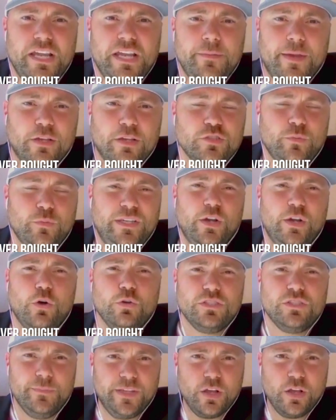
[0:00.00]
all their emails, and we
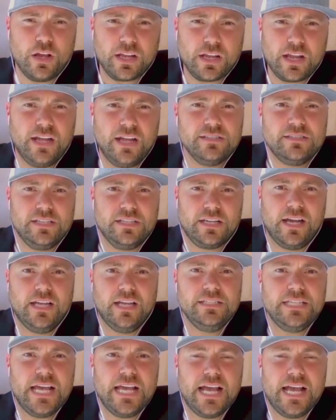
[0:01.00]
host them in constant
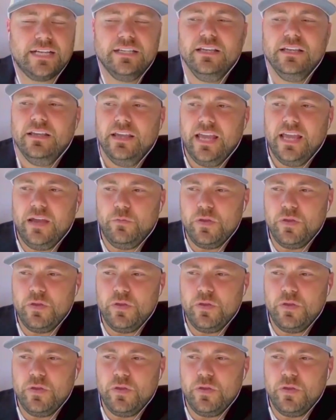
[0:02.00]
contact,